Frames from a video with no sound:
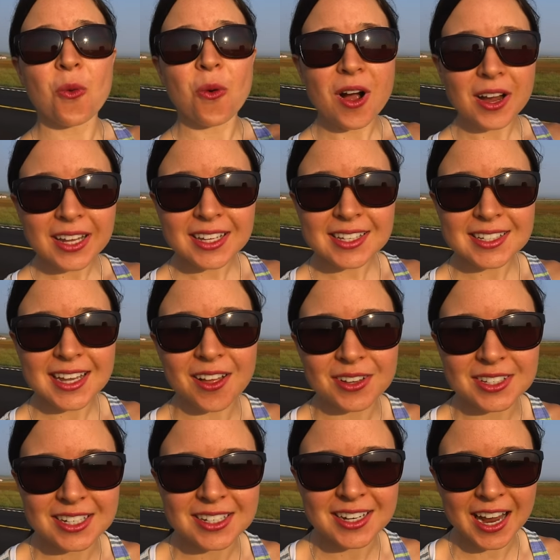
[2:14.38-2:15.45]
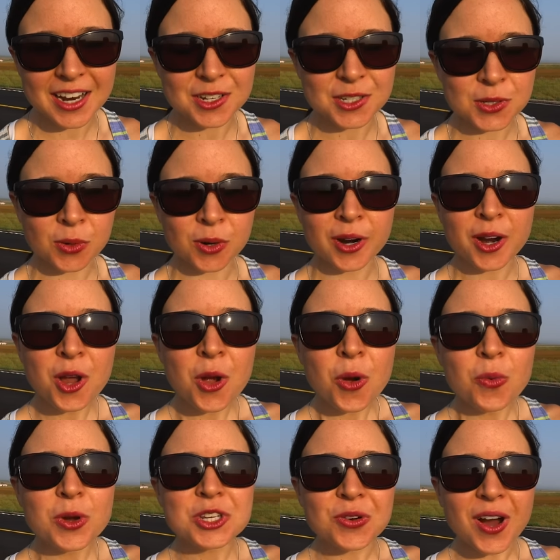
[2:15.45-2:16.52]
walking a skeleton dinosaur.
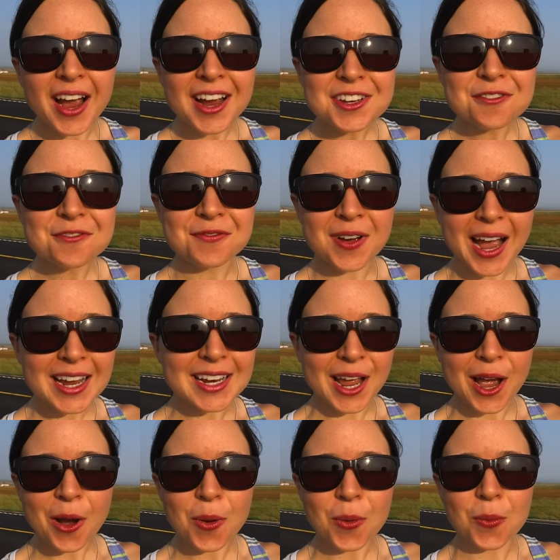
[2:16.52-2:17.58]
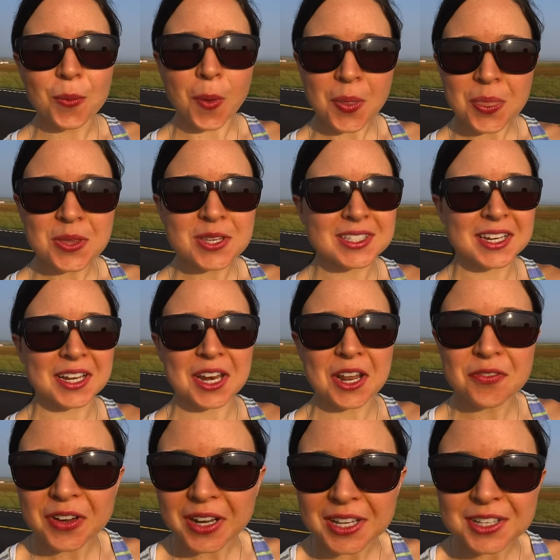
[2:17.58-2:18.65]
We tried to find out what the
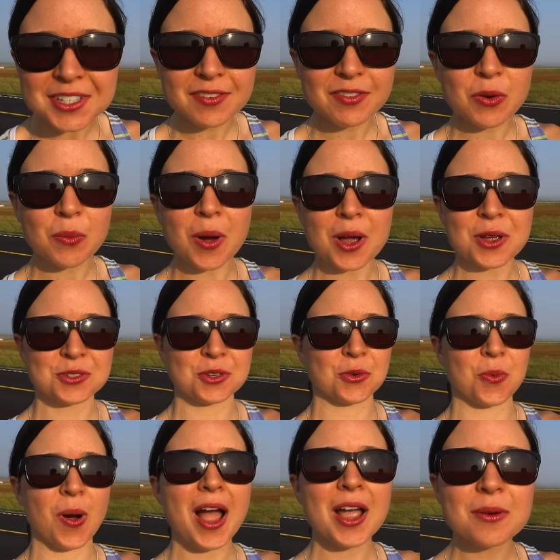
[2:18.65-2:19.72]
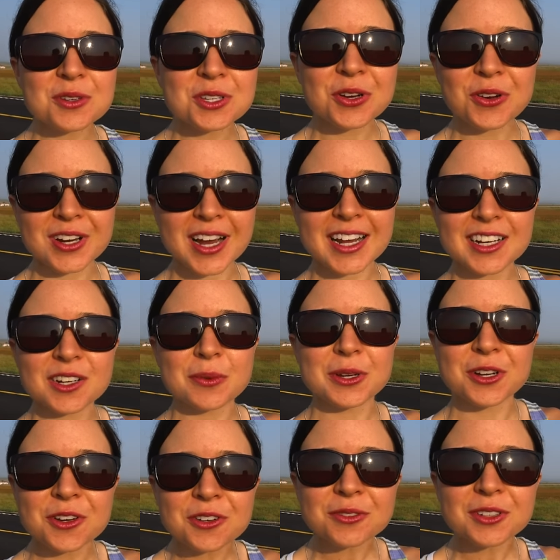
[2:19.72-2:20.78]
significance of it was or why it was created, and
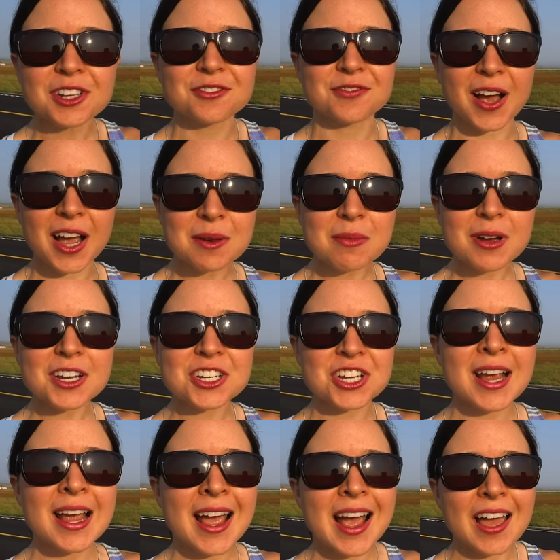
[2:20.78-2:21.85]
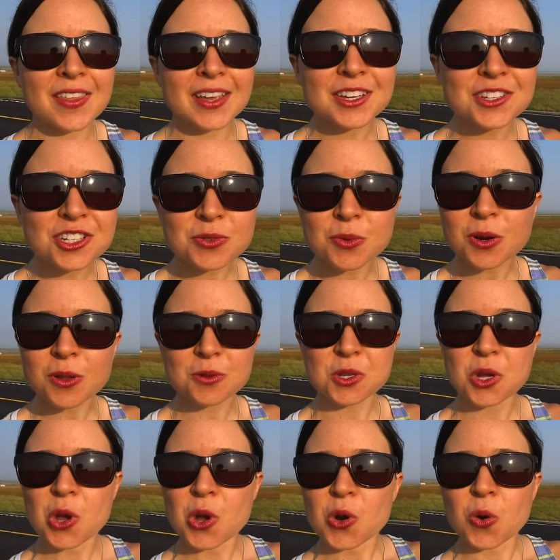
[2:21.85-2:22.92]
we couldn't really find much. I think it's just one of
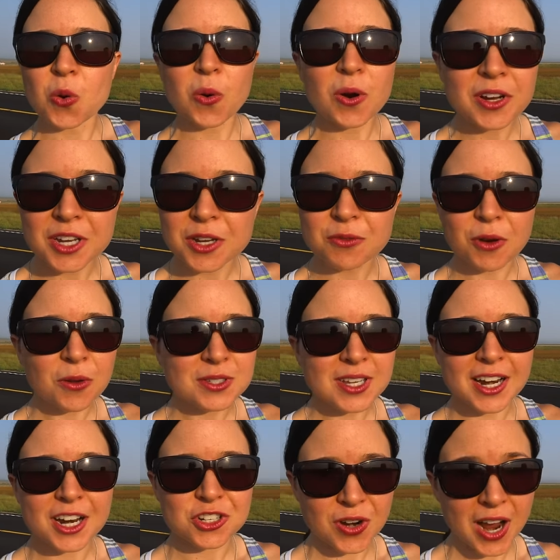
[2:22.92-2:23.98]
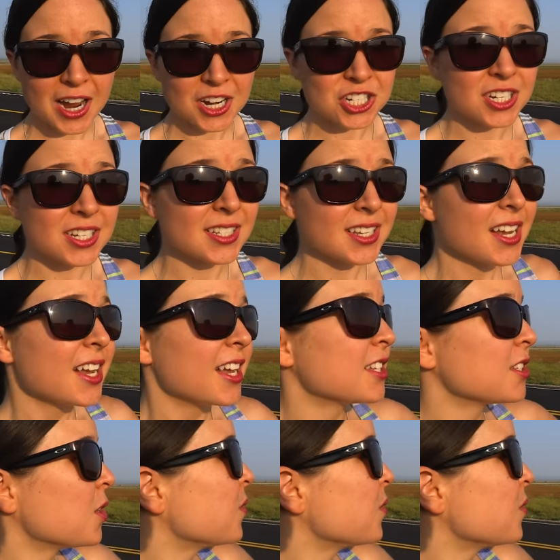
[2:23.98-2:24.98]
those quirky roadside attractions. It's